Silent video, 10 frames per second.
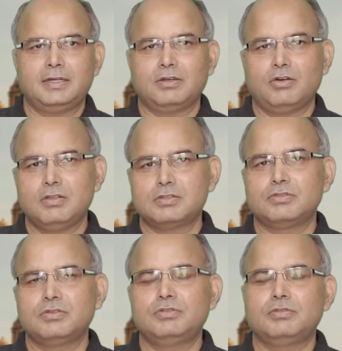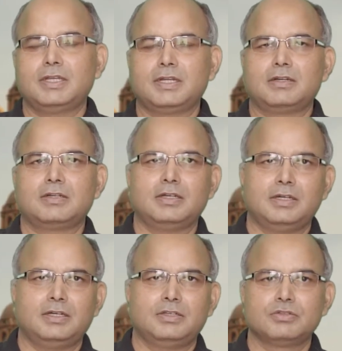also you can get
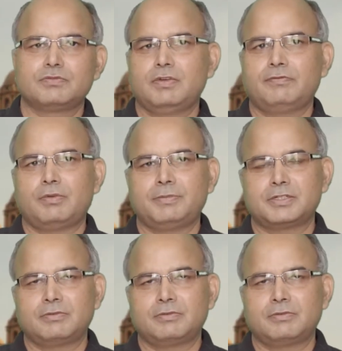useful information